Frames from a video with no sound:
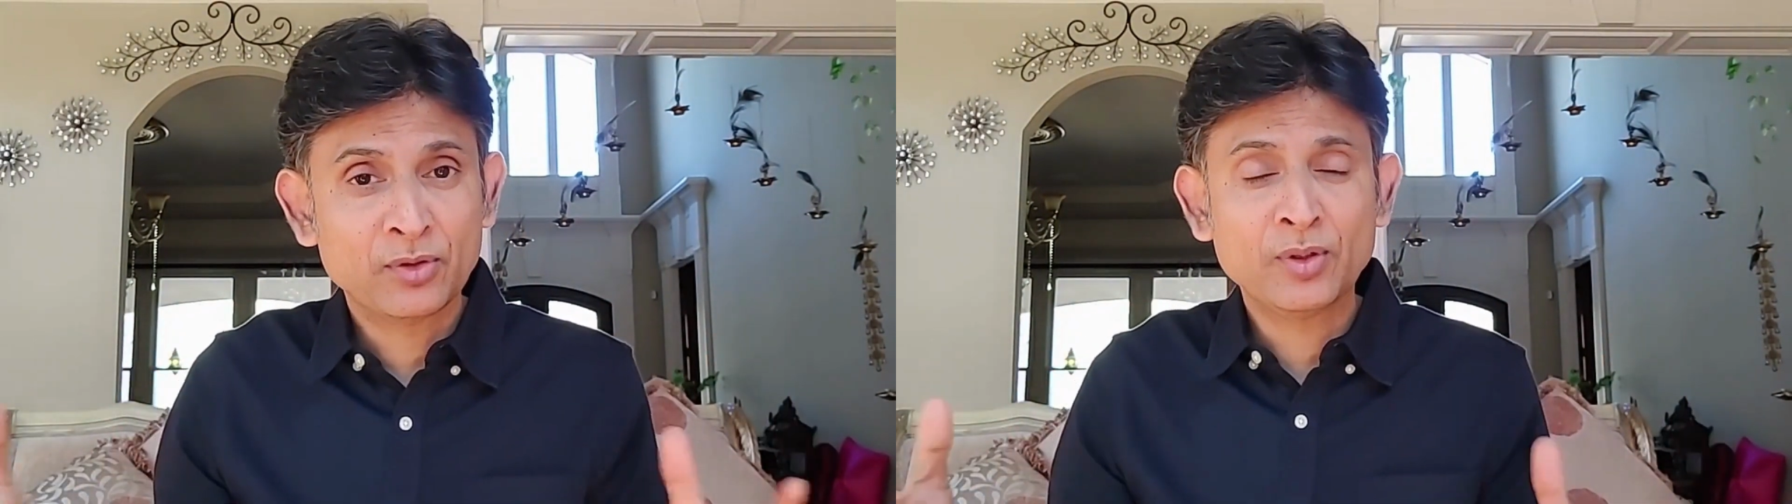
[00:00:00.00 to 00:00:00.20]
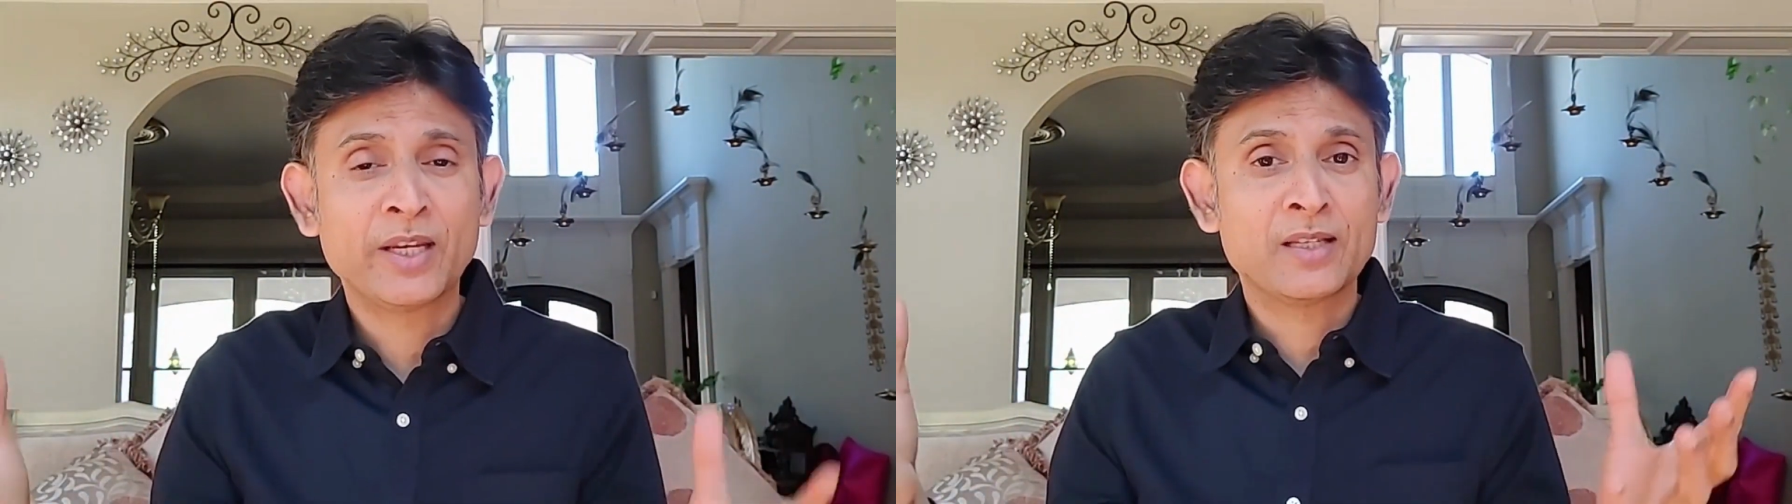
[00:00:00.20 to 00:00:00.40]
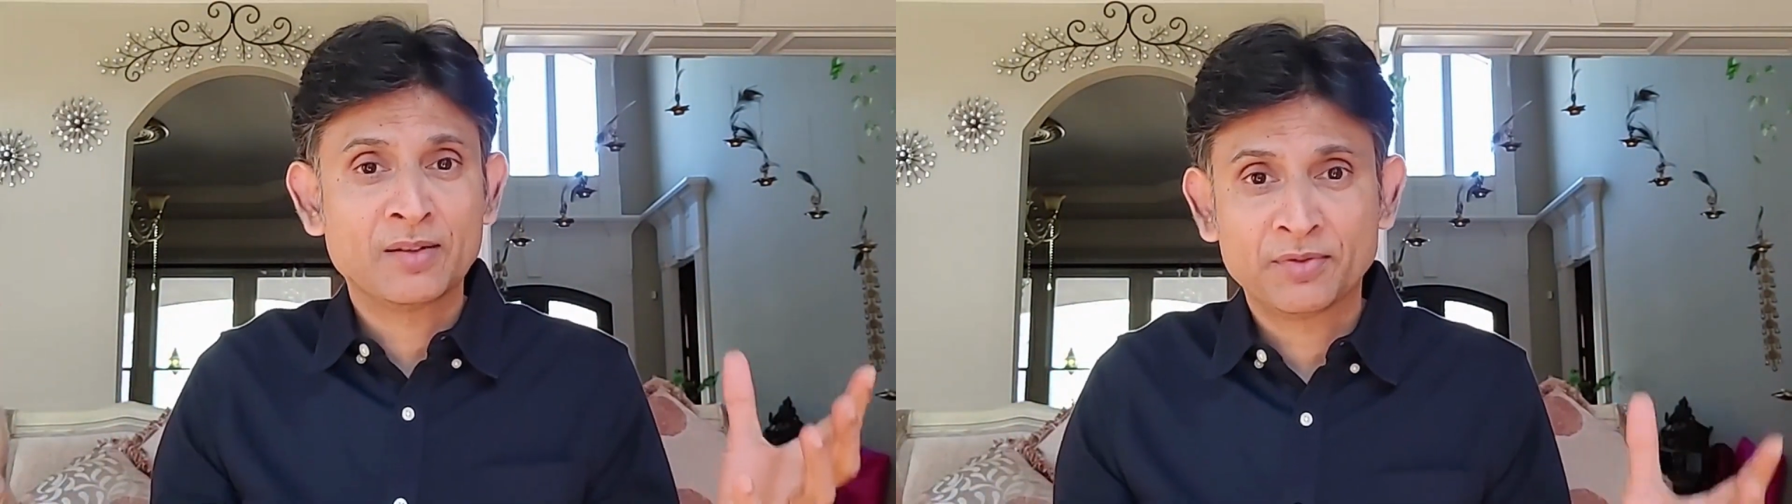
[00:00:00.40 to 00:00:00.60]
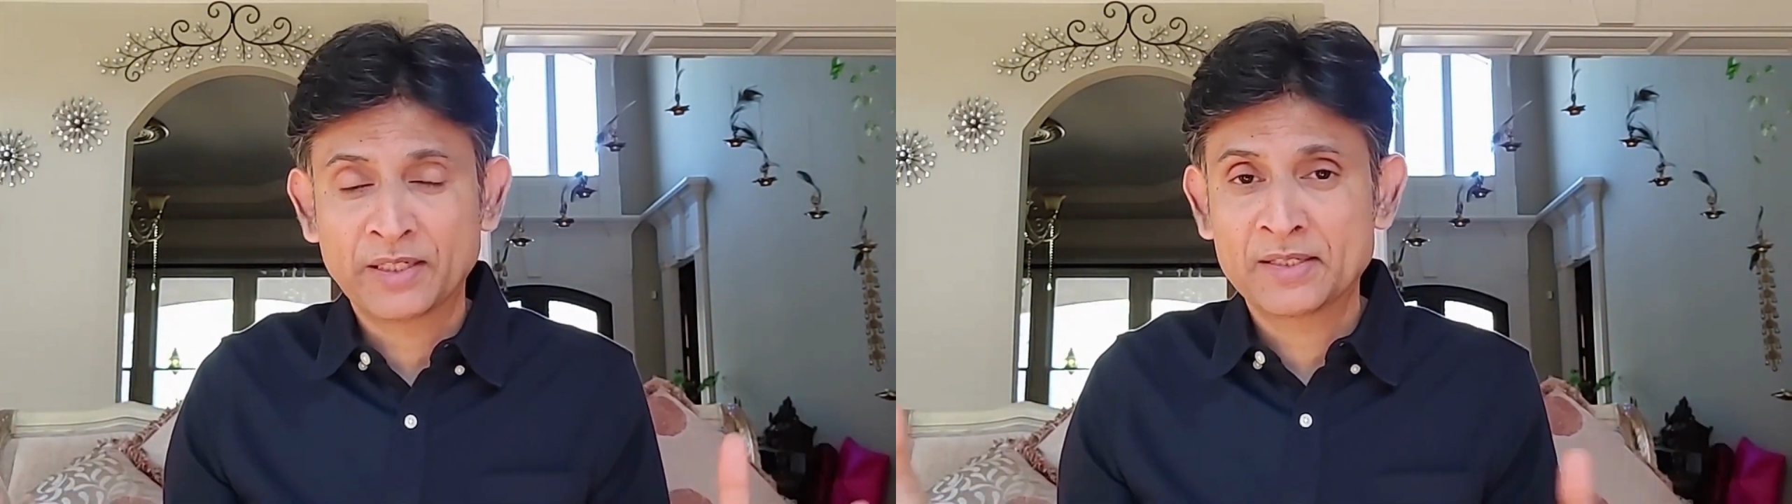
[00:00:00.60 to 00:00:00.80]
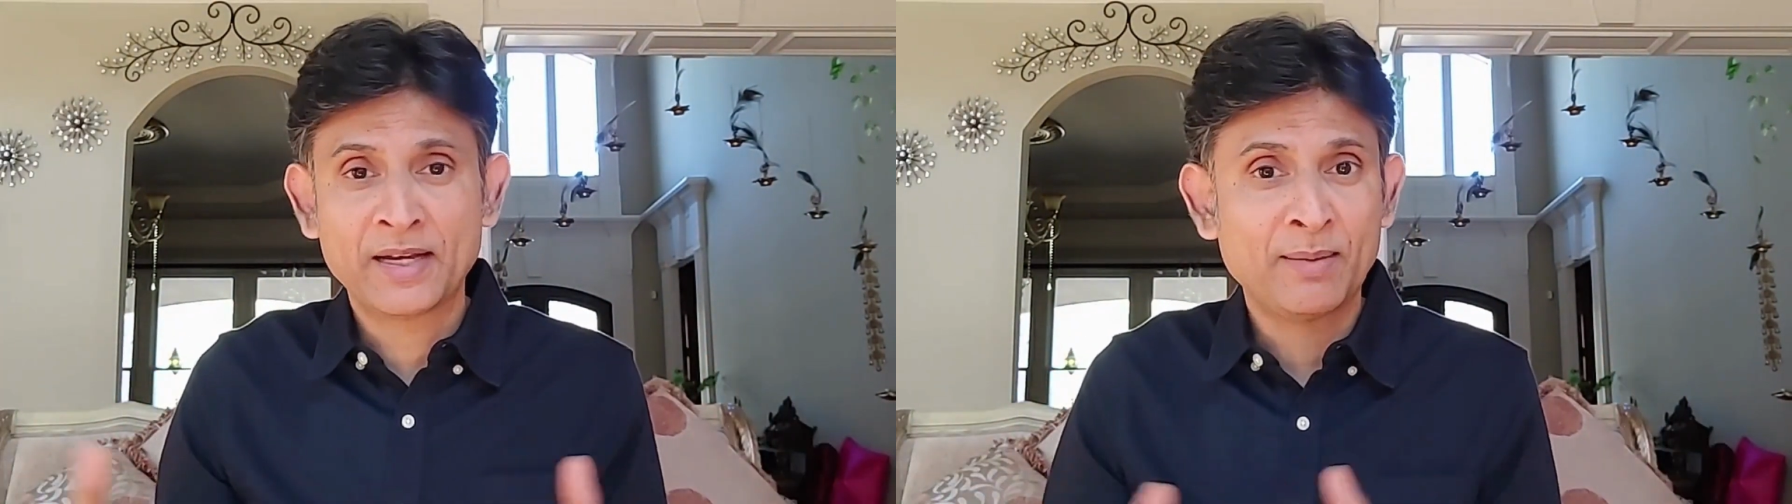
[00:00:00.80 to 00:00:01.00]
cookies, for
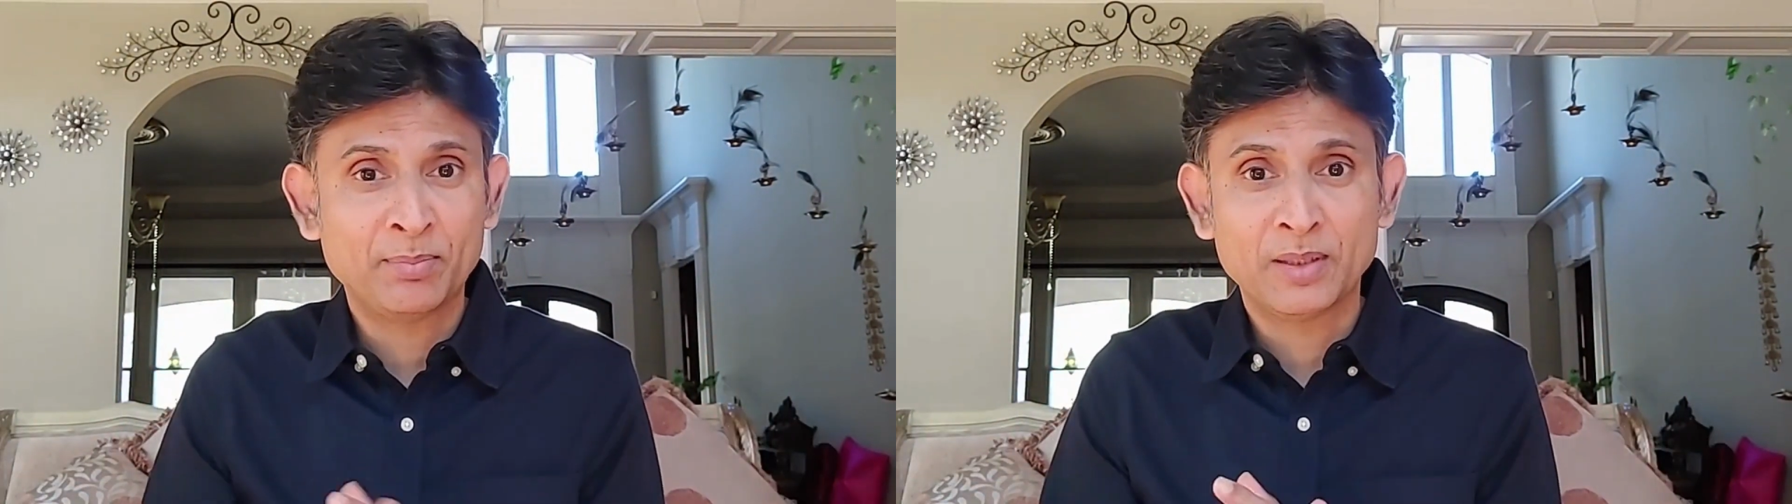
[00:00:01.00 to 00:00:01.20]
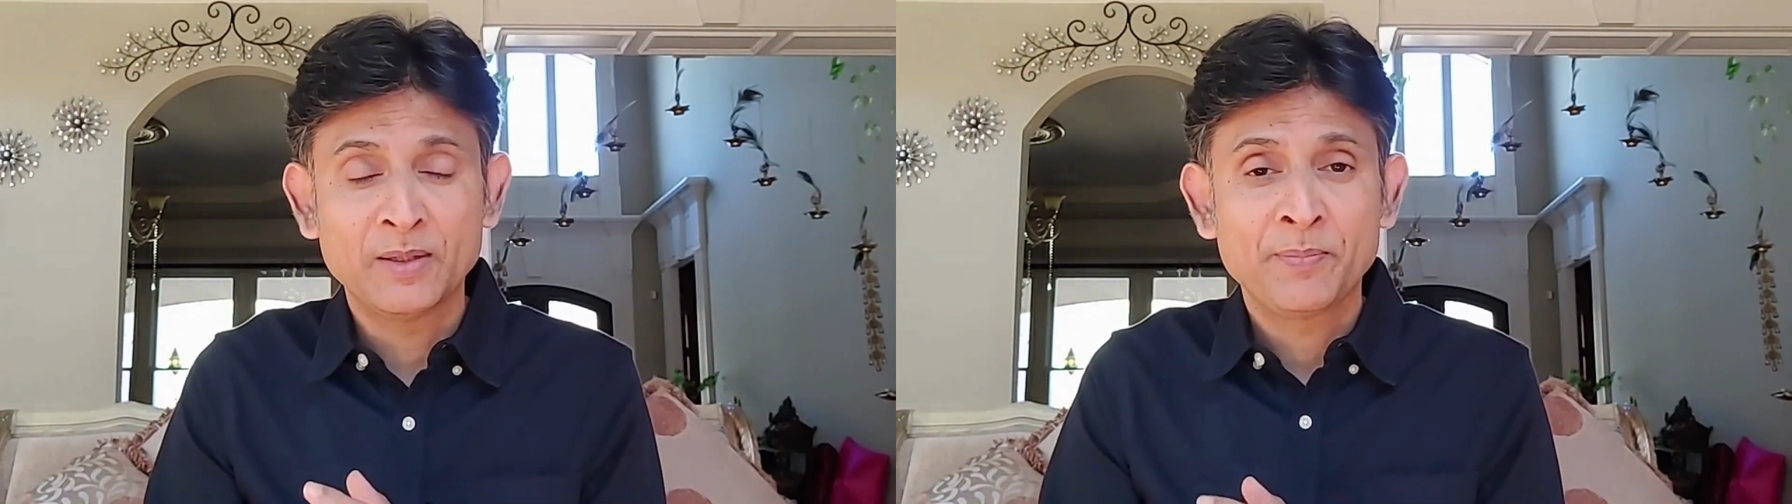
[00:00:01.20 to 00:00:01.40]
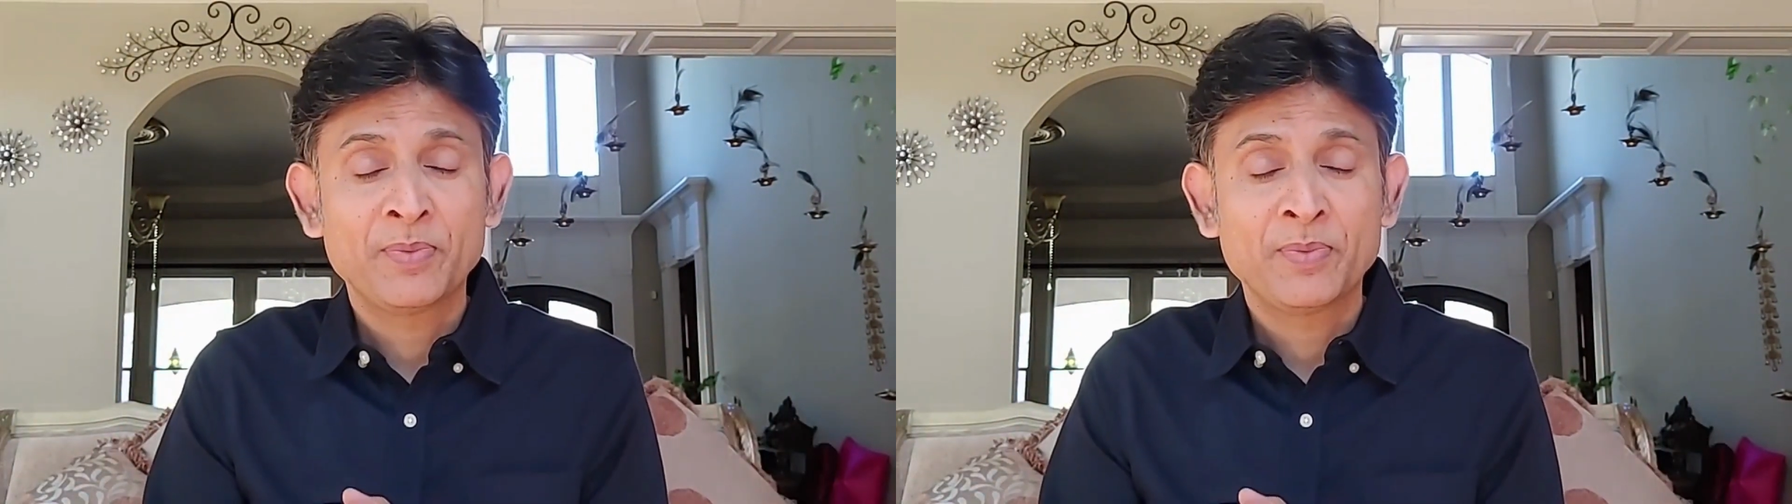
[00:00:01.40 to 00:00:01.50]
example.